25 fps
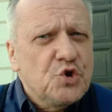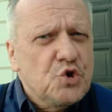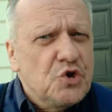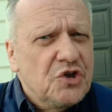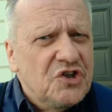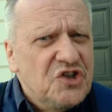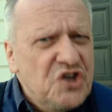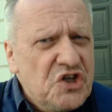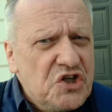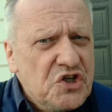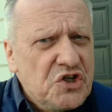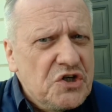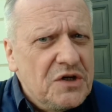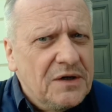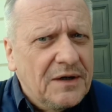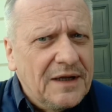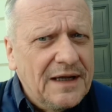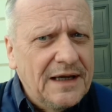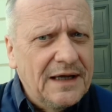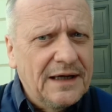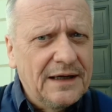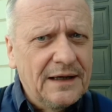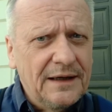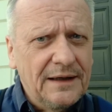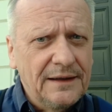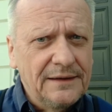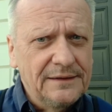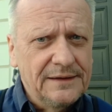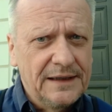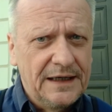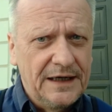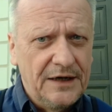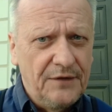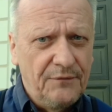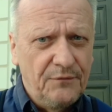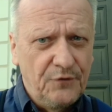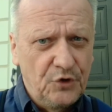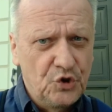tradition here
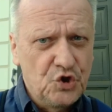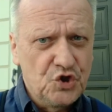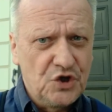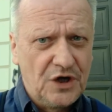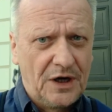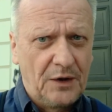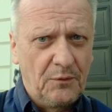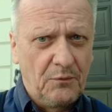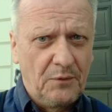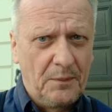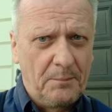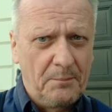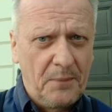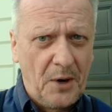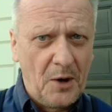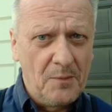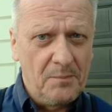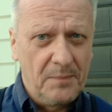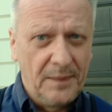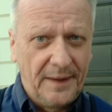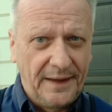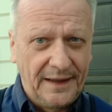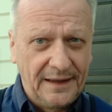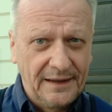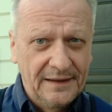in the Czech Republic.